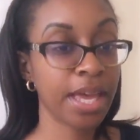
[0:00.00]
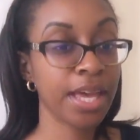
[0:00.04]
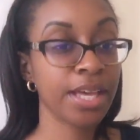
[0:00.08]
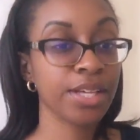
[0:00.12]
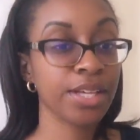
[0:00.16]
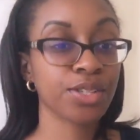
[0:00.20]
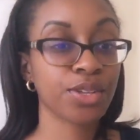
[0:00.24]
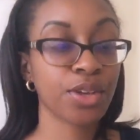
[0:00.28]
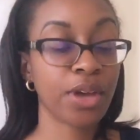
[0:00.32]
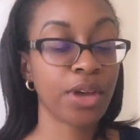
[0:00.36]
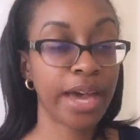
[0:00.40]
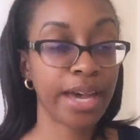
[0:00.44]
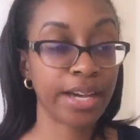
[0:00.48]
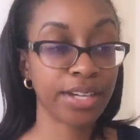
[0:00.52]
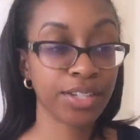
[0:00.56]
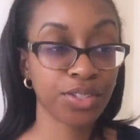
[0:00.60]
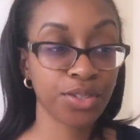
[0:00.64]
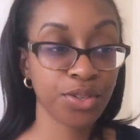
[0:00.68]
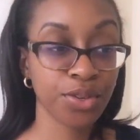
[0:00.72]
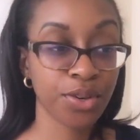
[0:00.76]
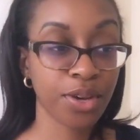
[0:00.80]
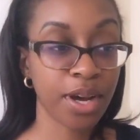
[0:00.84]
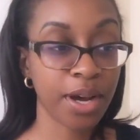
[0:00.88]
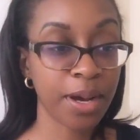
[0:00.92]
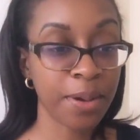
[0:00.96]
So as
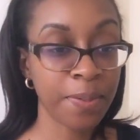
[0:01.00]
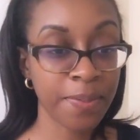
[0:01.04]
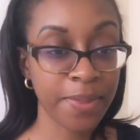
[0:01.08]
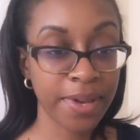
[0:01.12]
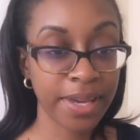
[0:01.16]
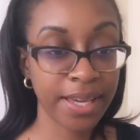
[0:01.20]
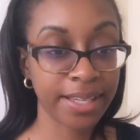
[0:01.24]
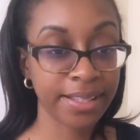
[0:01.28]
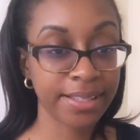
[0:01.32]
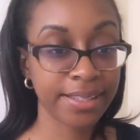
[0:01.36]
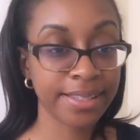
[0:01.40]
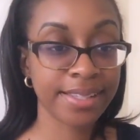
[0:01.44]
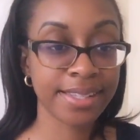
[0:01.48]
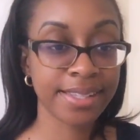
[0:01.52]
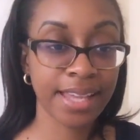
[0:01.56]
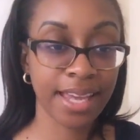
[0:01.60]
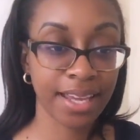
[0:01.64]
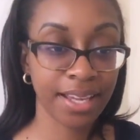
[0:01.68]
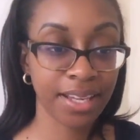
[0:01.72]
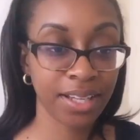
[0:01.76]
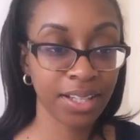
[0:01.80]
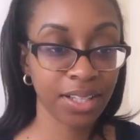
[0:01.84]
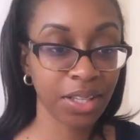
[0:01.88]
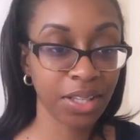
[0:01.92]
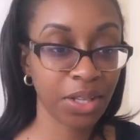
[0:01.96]
you come in, say
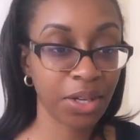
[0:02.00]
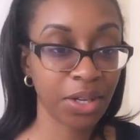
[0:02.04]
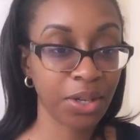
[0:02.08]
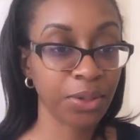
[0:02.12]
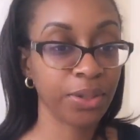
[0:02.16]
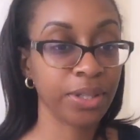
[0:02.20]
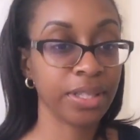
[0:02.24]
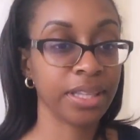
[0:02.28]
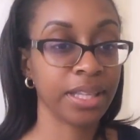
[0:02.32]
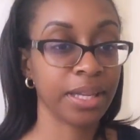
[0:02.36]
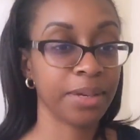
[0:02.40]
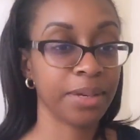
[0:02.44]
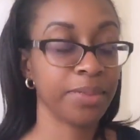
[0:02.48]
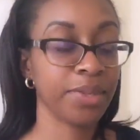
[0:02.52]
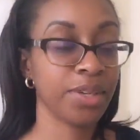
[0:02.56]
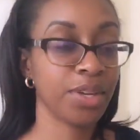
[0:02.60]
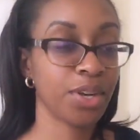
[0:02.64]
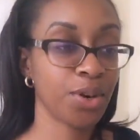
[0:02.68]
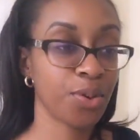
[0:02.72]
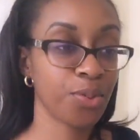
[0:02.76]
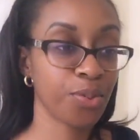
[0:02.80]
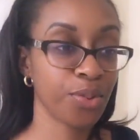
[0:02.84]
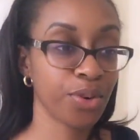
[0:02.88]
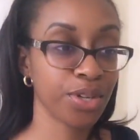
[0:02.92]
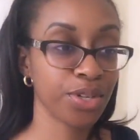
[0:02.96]
hello and let me know
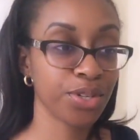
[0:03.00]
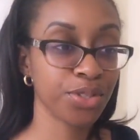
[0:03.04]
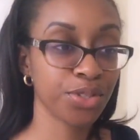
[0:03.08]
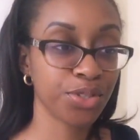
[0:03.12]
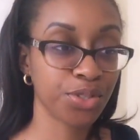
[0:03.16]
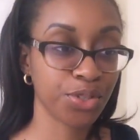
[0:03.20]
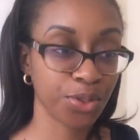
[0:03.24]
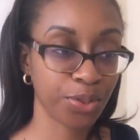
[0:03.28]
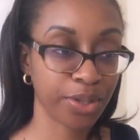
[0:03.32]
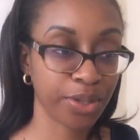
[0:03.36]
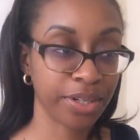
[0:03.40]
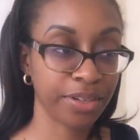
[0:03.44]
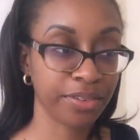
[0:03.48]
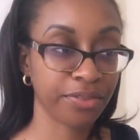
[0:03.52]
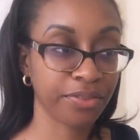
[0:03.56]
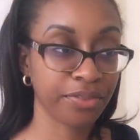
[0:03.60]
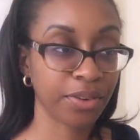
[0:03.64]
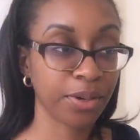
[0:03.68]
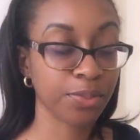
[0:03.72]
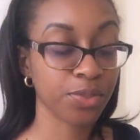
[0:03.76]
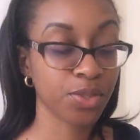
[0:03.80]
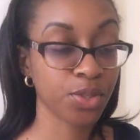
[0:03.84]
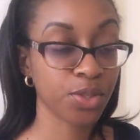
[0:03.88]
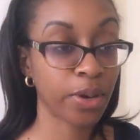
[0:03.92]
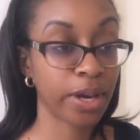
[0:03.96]
where you're joining
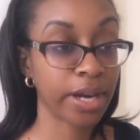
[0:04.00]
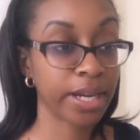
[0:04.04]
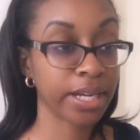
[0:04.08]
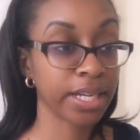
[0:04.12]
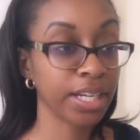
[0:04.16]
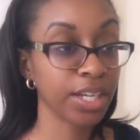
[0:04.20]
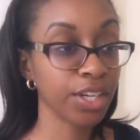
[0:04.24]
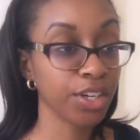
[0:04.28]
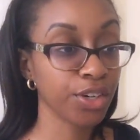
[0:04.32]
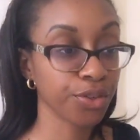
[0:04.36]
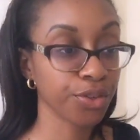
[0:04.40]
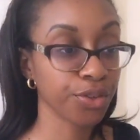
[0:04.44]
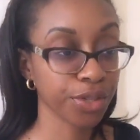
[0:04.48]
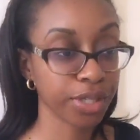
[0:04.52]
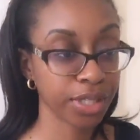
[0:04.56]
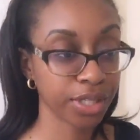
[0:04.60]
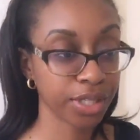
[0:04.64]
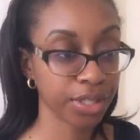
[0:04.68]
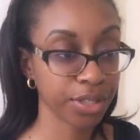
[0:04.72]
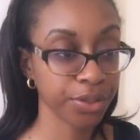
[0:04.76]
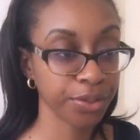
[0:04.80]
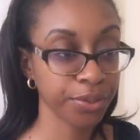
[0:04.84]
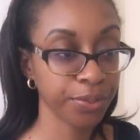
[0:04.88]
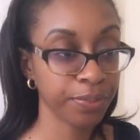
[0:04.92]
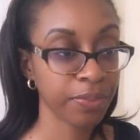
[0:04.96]
from so I can greet
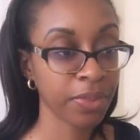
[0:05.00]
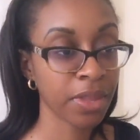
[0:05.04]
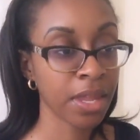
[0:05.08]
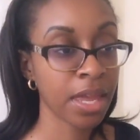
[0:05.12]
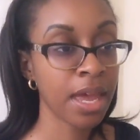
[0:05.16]
you.